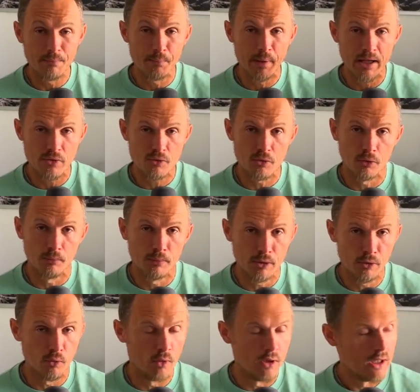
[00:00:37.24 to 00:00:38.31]
Petrol
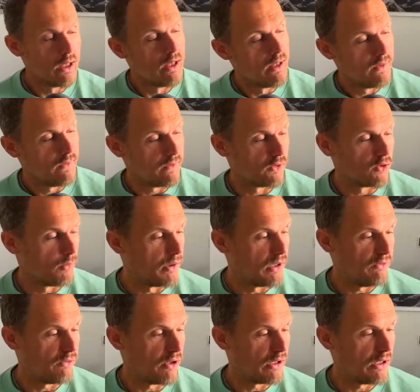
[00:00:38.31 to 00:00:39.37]
Blue. There's so
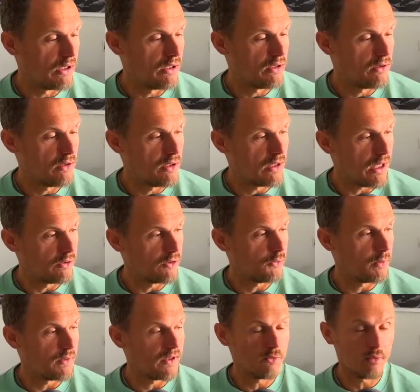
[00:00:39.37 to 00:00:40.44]
many funny colors,
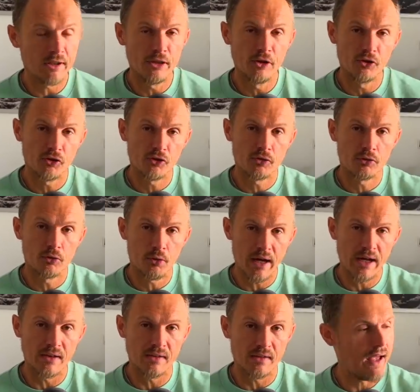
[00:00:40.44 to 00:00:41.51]
but this one looks
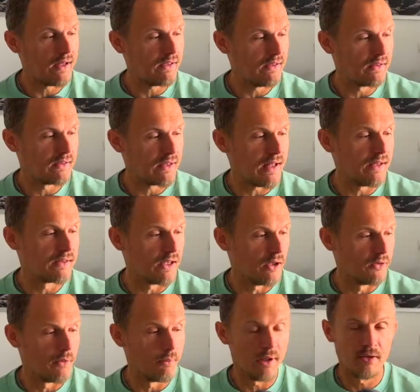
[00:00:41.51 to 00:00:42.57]
great. And it stands
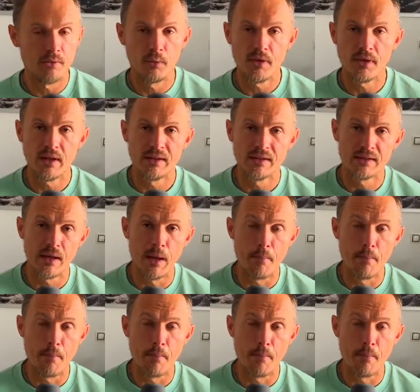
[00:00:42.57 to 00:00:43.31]
out a bit with its